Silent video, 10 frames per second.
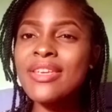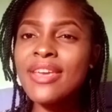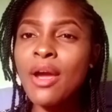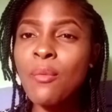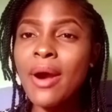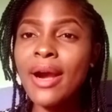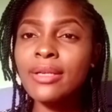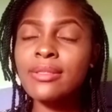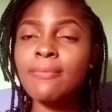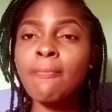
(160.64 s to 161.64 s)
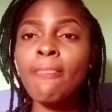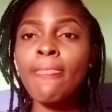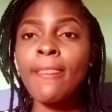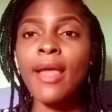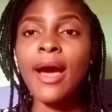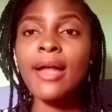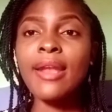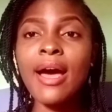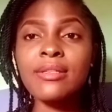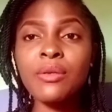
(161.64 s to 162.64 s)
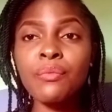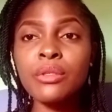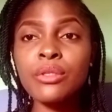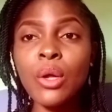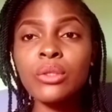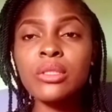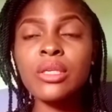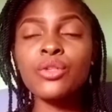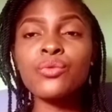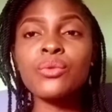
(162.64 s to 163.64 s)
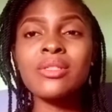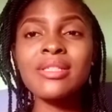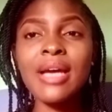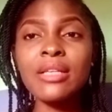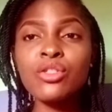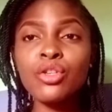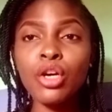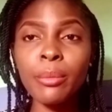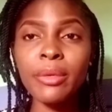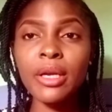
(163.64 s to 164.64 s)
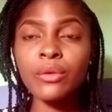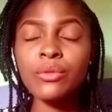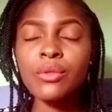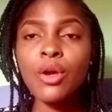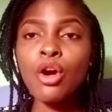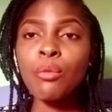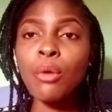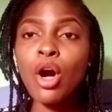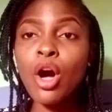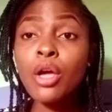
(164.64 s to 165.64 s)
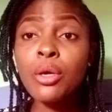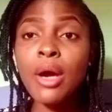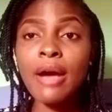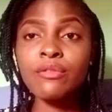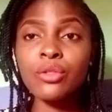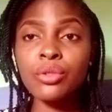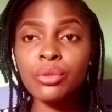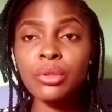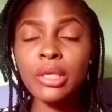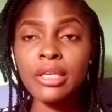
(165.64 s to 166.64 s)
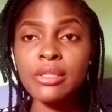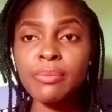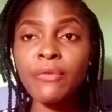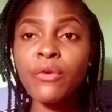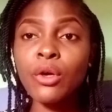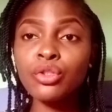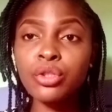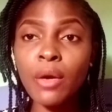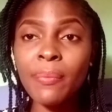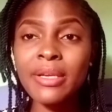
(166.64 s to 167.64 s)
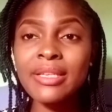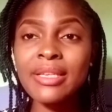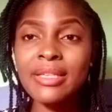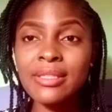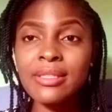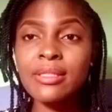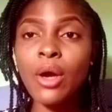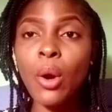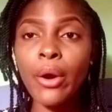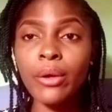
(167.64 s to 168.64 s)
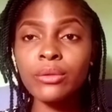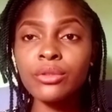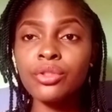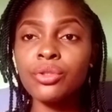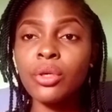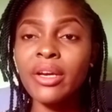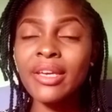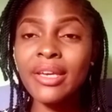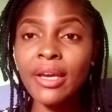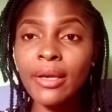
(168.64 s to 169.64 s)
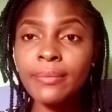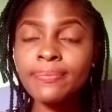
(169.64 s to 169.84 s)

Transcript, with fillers: earwax, and as a result it will start coming out. But all you have to do is, before dropping this oil in your ear,